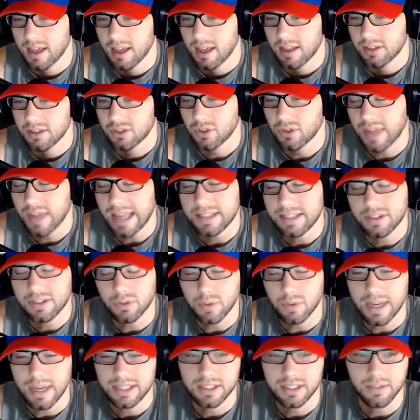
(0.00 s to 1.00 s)
So that's the
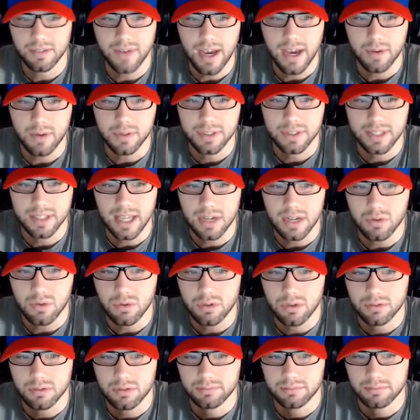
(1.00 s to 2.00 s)
rest of Iowa's
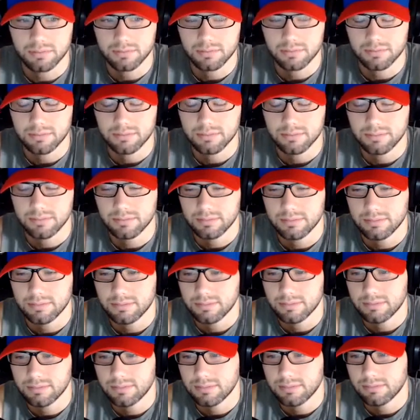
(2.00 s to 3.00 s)
schedule.
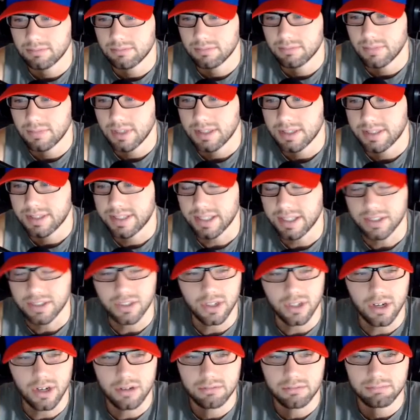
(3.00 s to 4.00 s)

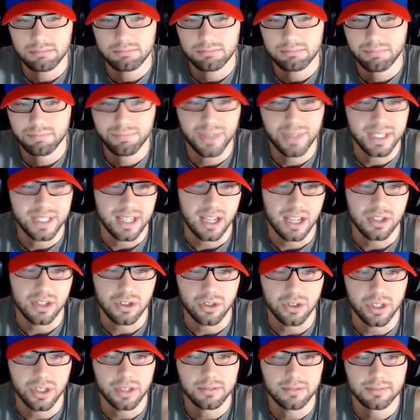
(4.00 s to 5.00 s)
6-0,
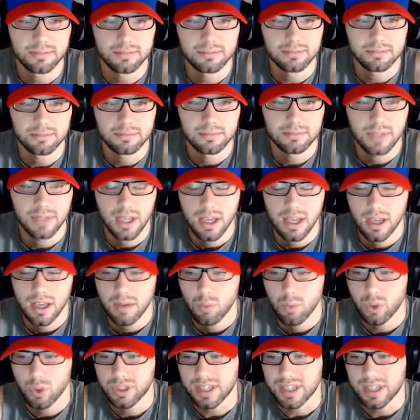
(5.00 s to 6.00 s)
potentially.
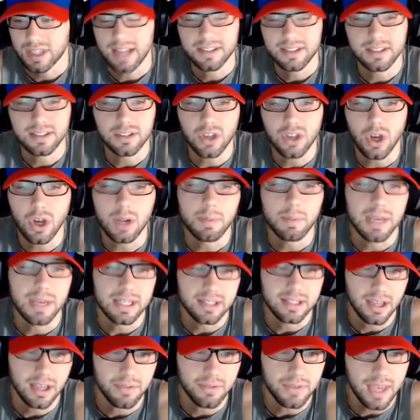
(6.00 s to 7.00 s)
Wisconsin's going to be a
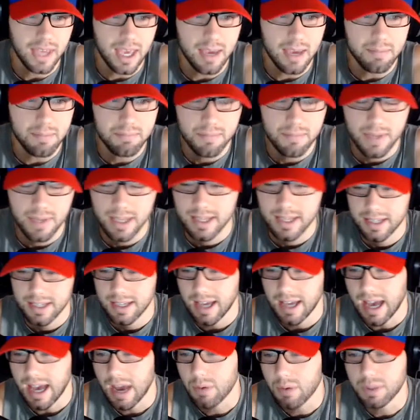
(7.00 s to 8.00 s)
tough game.
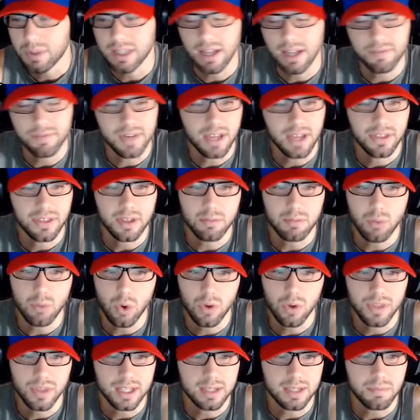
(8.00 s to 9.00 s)
I would love nothing
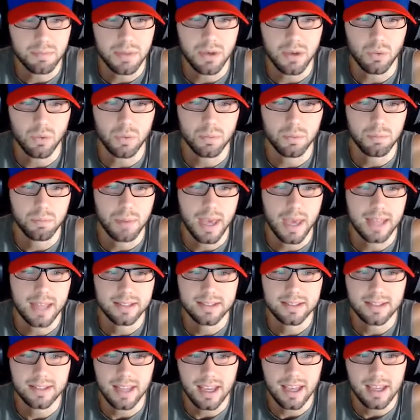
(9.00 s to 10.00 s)
more than to beat Penn
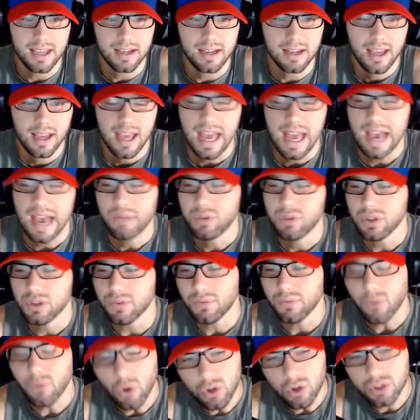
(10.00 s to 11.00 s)
State. After the
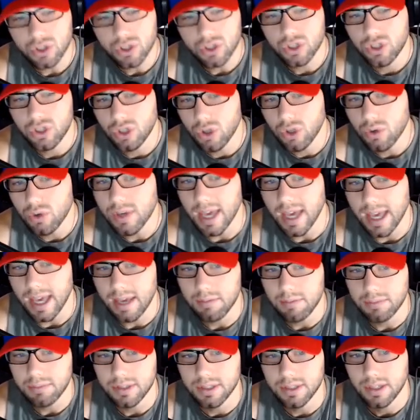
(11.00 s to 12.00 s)
first 2
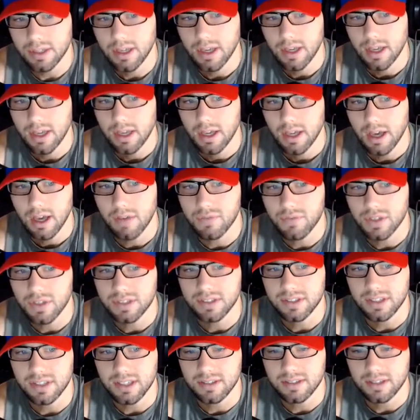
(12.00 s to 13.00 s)
games of this
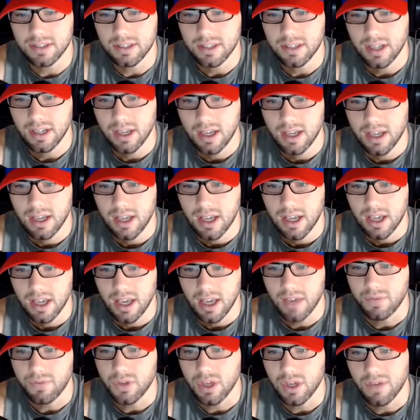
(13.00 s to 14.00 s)
season,
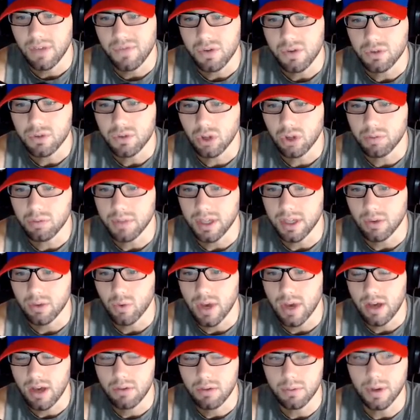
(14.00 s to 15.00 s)
if you told me,
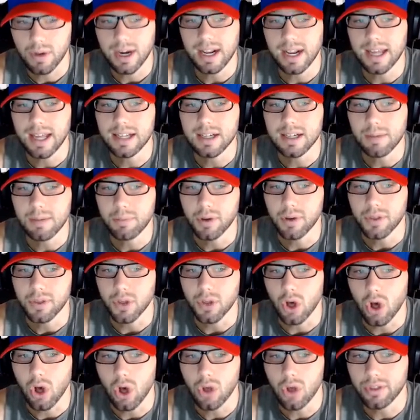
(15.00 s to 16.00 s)
well, we're going to end up with
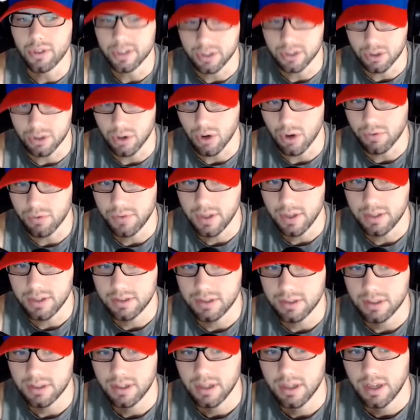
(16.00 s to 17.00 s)
all the
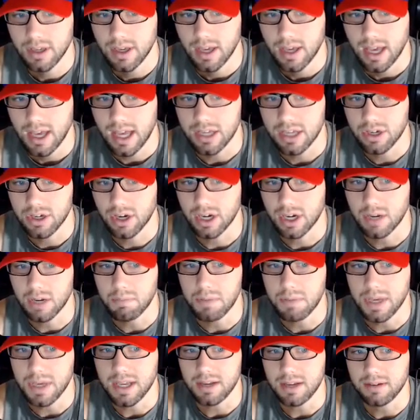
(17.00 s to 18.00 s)
trophies and you're going to
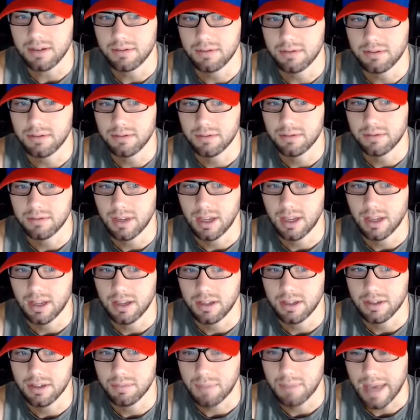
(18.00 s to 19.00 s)
beat
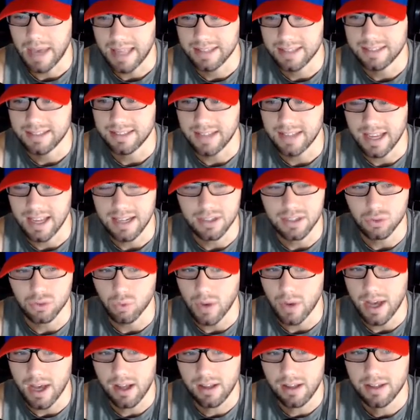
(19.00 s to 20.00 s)
Penn State as
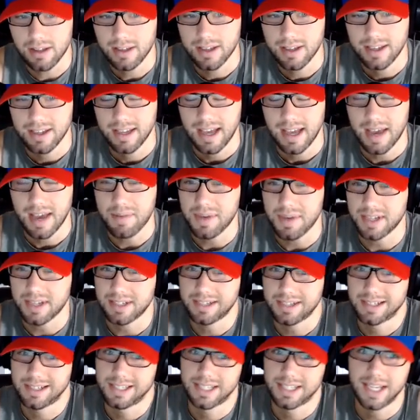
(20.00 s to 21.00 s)
well, I mean,
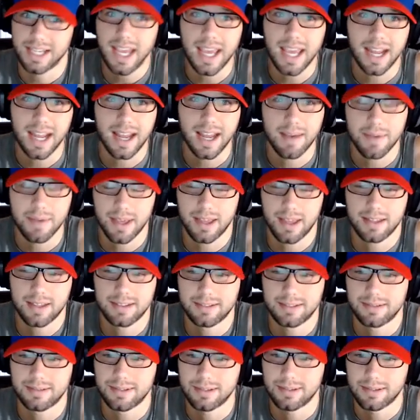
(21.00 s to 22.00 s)
shit. I mean, I'll
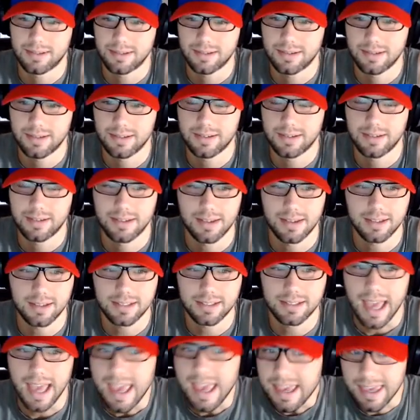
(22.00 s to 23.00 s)

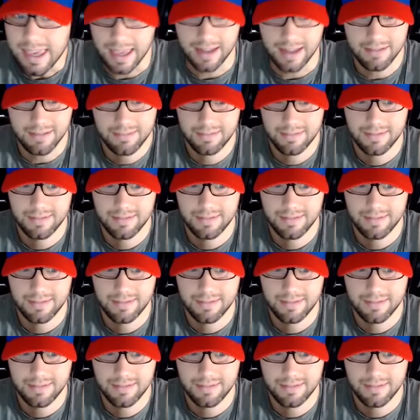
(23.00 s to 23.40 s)
take it.